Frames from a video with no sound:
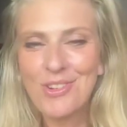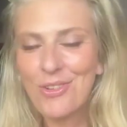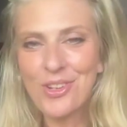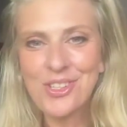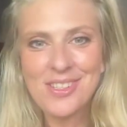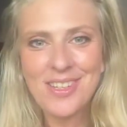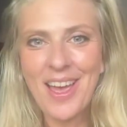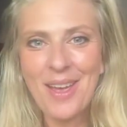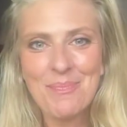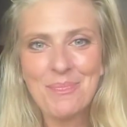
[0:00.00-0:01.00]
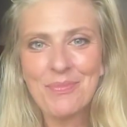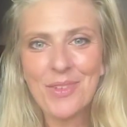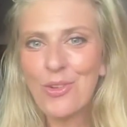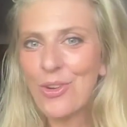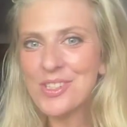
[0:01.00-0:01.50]

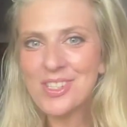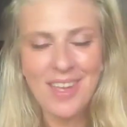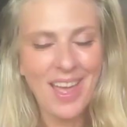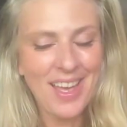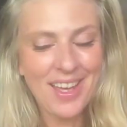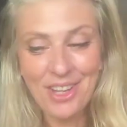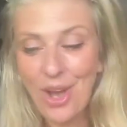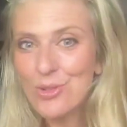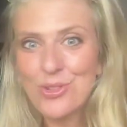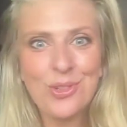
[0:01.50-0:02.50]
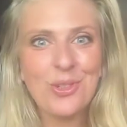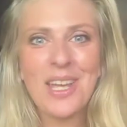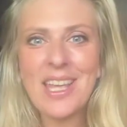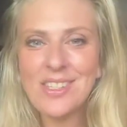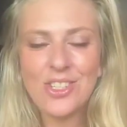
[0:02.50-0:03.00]
cultural,
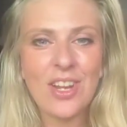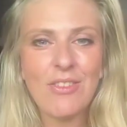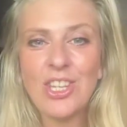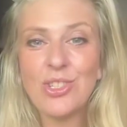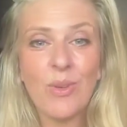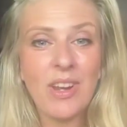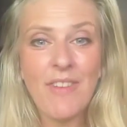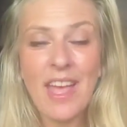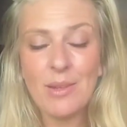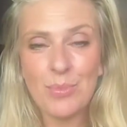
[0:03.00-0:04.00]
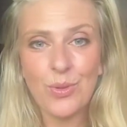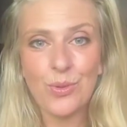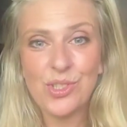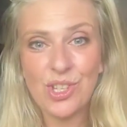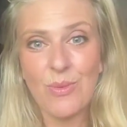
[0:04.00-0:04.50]
intergenerational, and
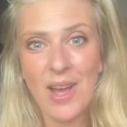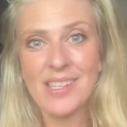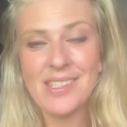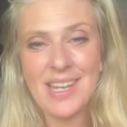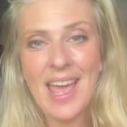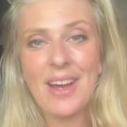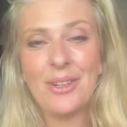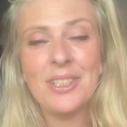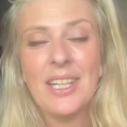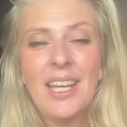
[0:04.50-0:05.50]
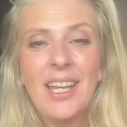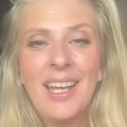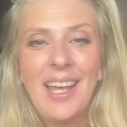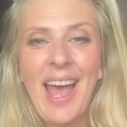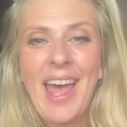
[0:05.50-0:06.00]
available to us now.
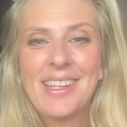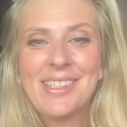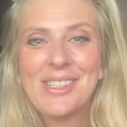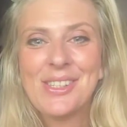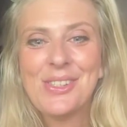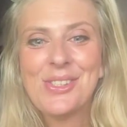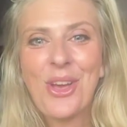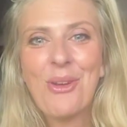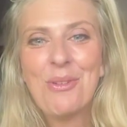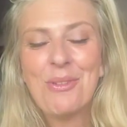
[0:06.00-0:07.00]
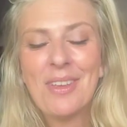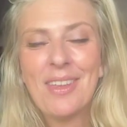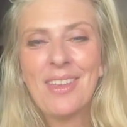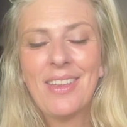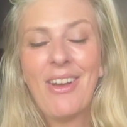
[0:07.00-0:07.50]
And so
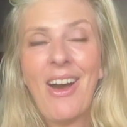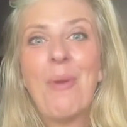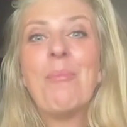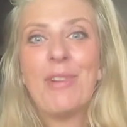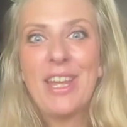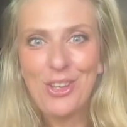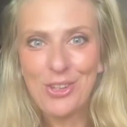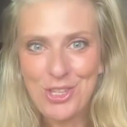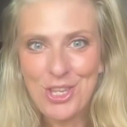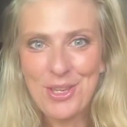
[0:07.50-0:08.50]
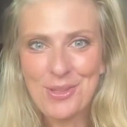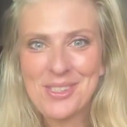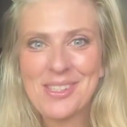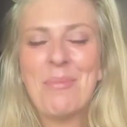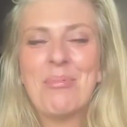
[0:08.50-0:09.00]
I bring good
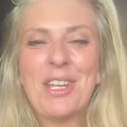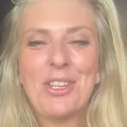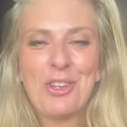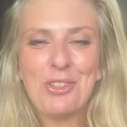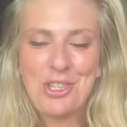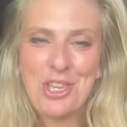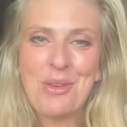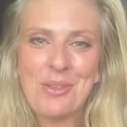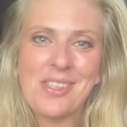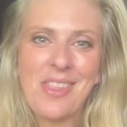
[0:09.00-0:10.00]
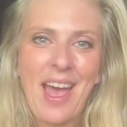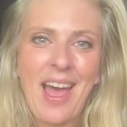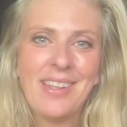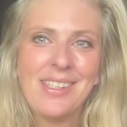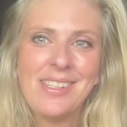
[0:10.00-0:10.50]
news. I bring good news
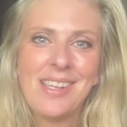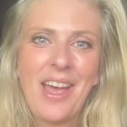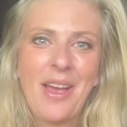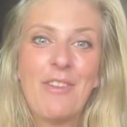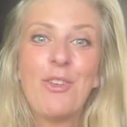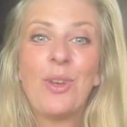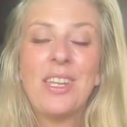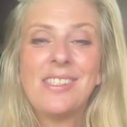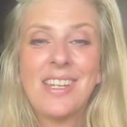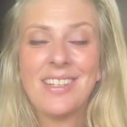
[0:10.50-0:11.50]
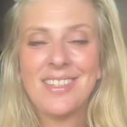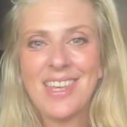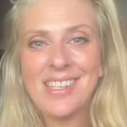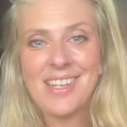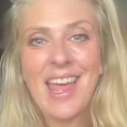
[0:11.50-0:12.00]
that if you're listening to
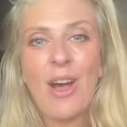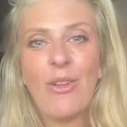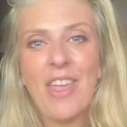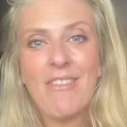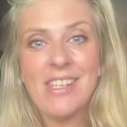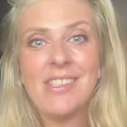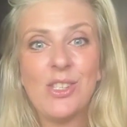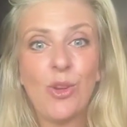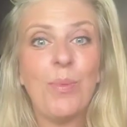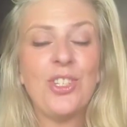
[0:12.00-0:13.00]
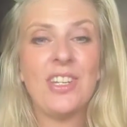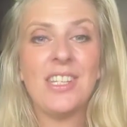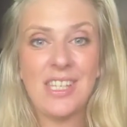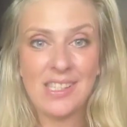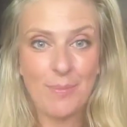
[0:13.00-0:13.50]
this now, there is this
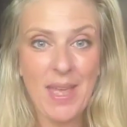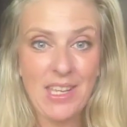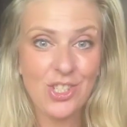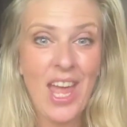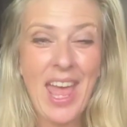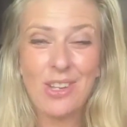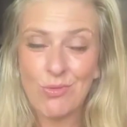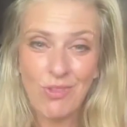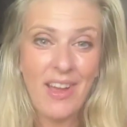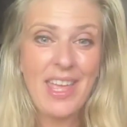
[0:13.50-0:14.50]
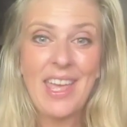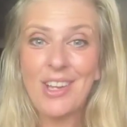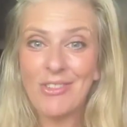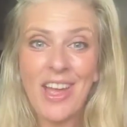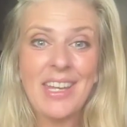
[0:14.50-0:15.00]
opportunity to make a change right
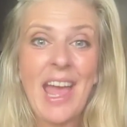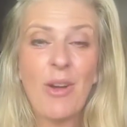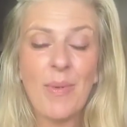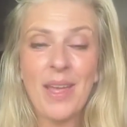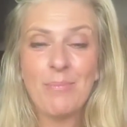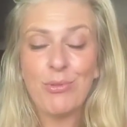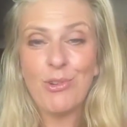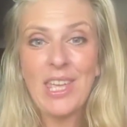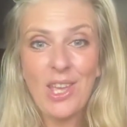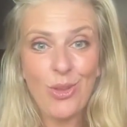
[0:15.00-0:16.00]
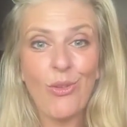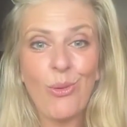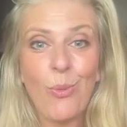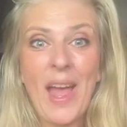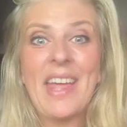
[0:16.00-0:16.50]
here, right now, by bringing
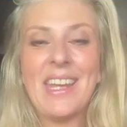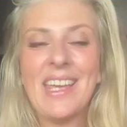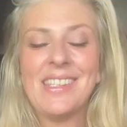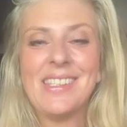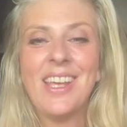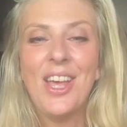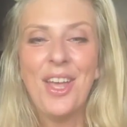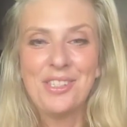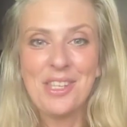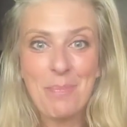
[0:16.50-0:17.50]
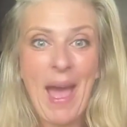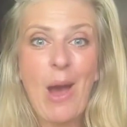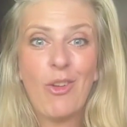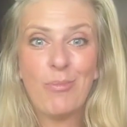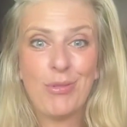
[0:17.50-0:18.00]
your awareness to the
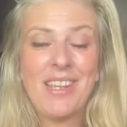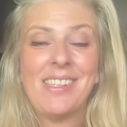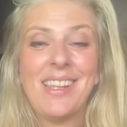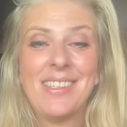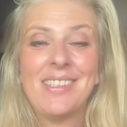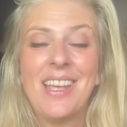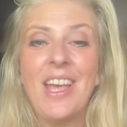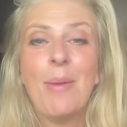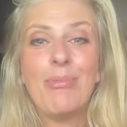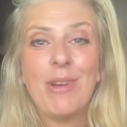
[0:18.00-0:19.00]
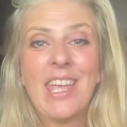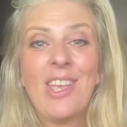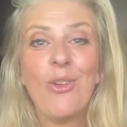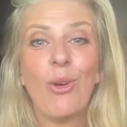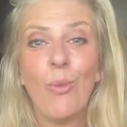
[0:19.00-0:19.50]
power of presence,
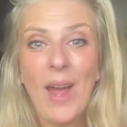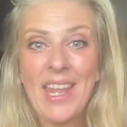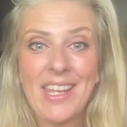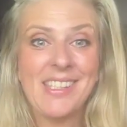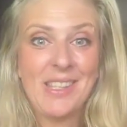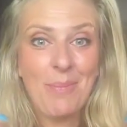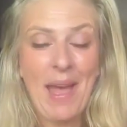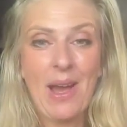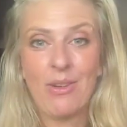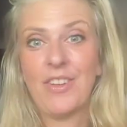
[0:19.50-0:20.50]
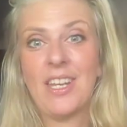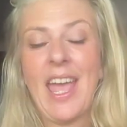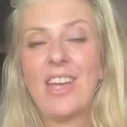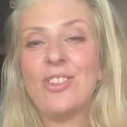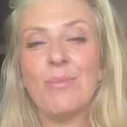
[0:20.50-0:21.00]
bringing your awareness to the power of
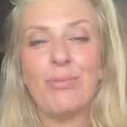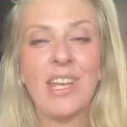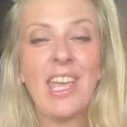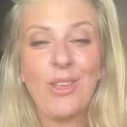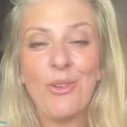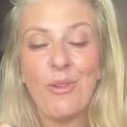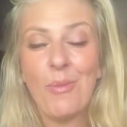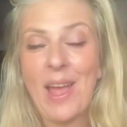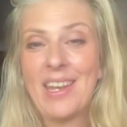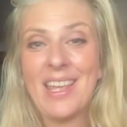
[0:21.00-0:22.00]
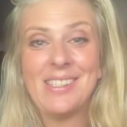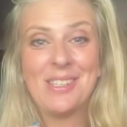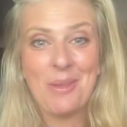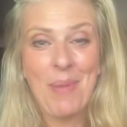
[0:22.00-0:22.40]
connection, bringing your awareness to the